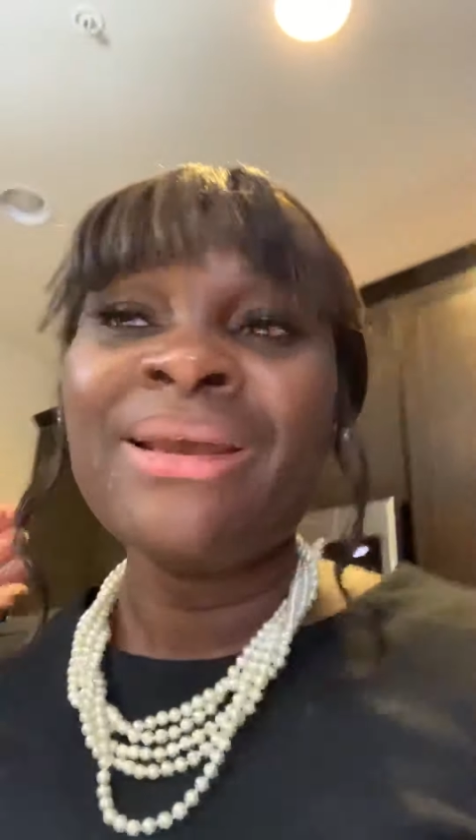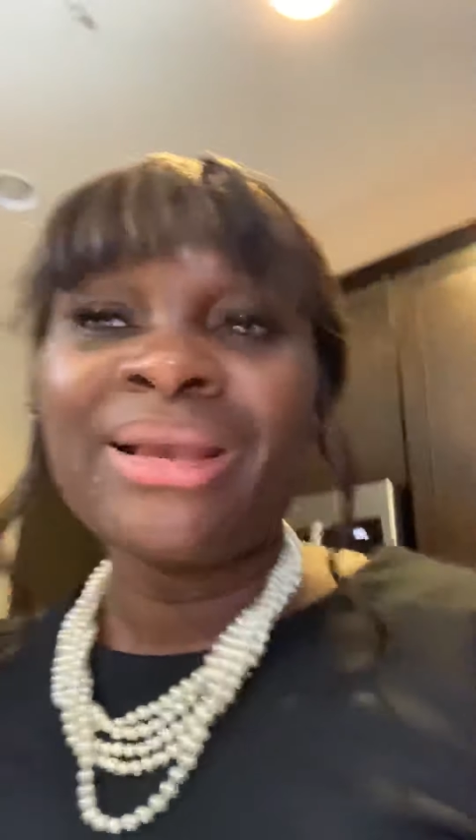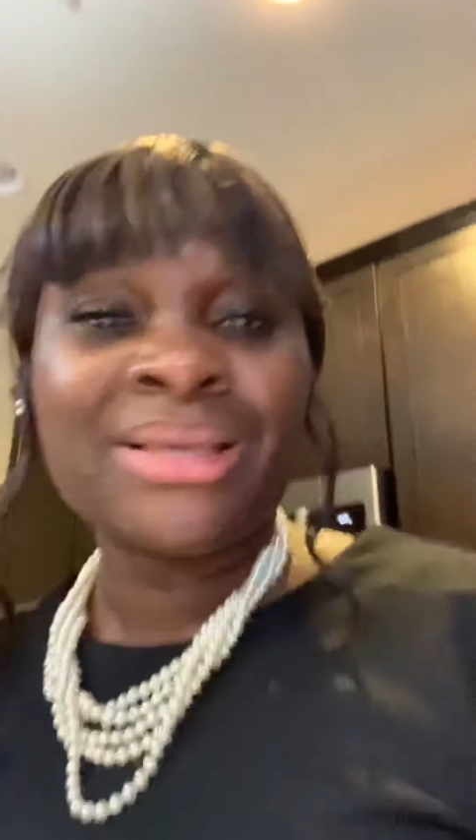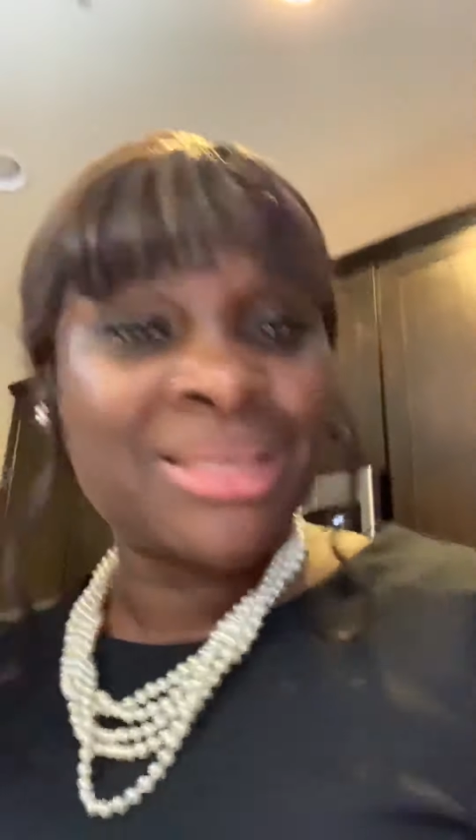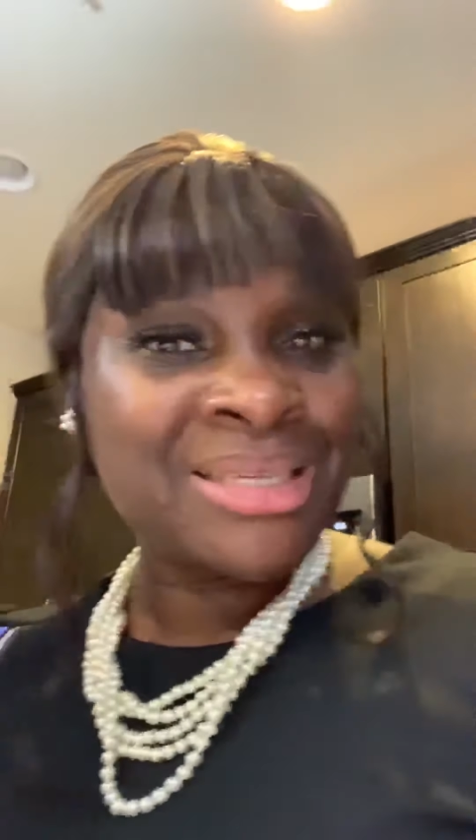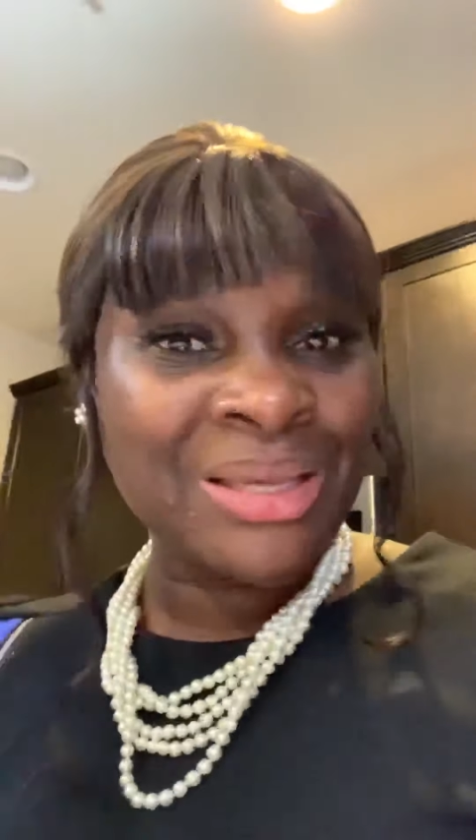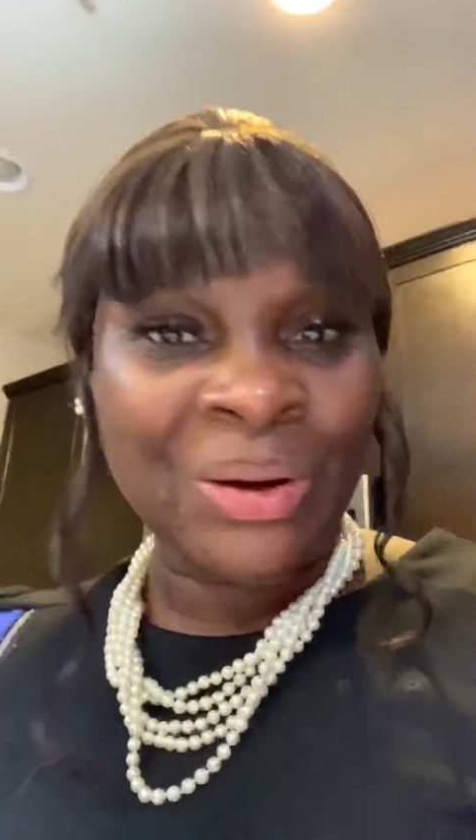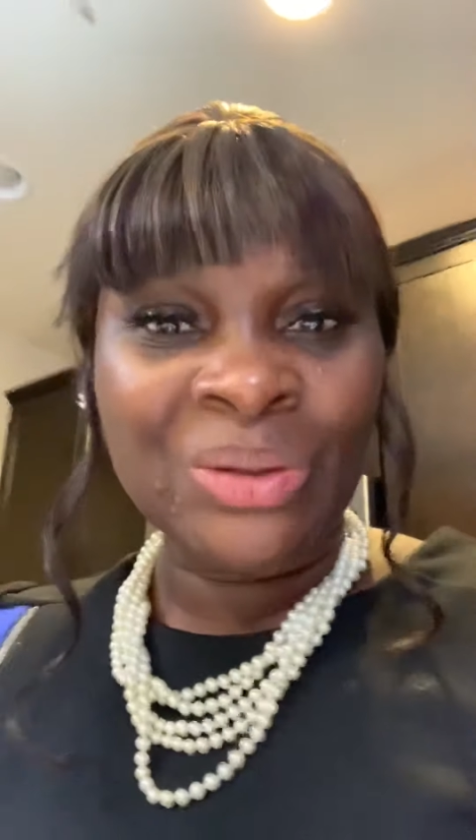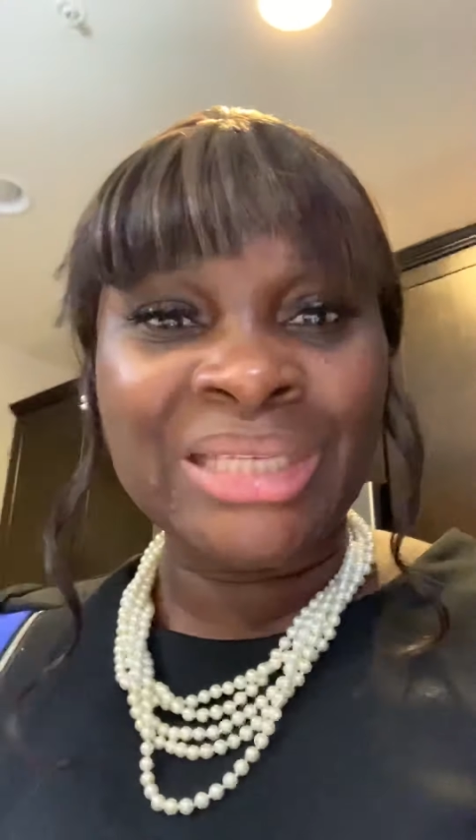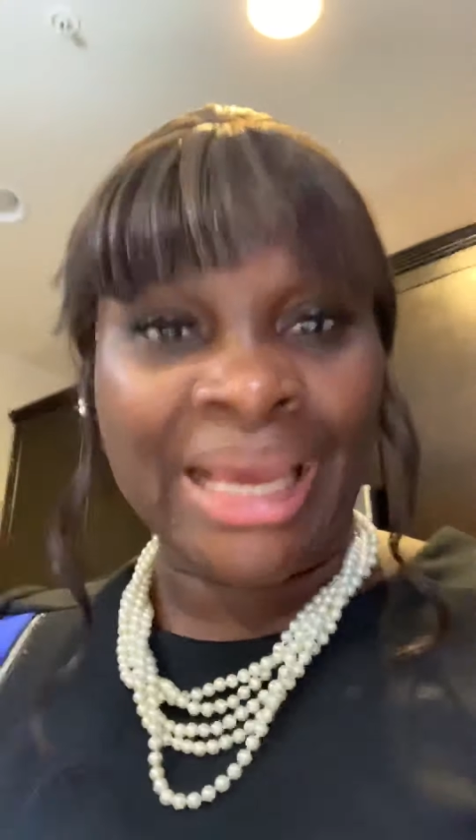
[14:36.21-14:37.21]
is
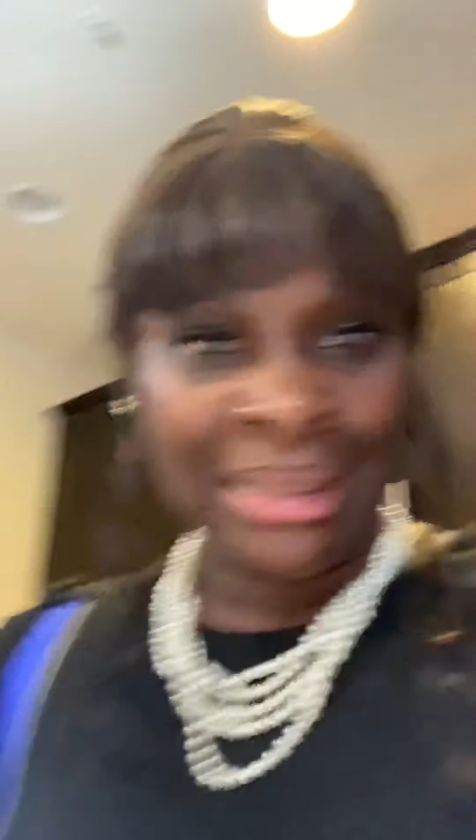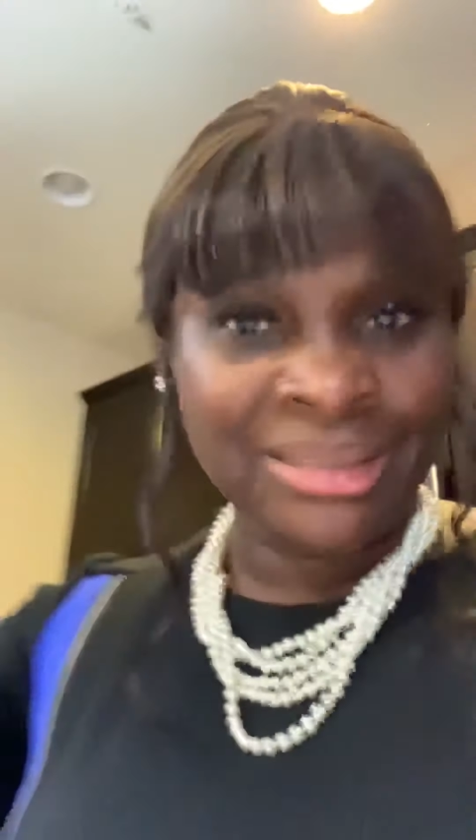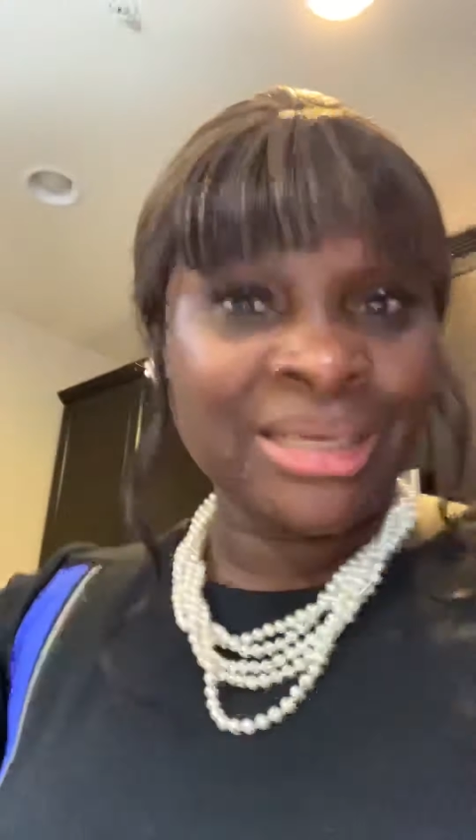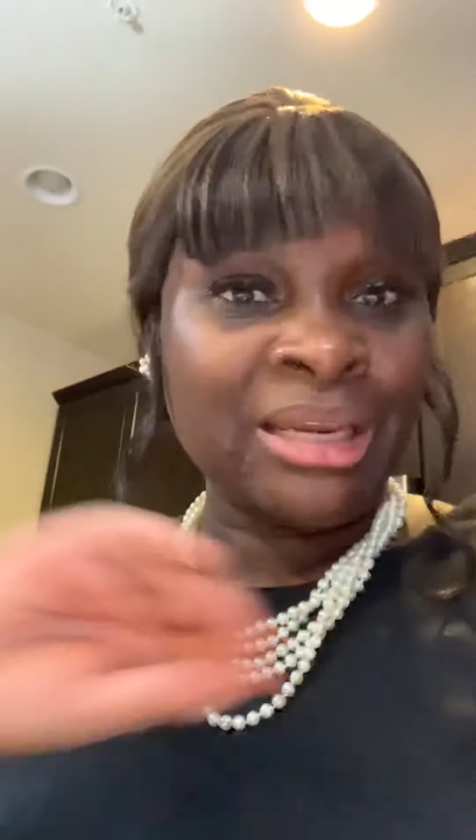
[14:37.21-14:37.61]
so talented.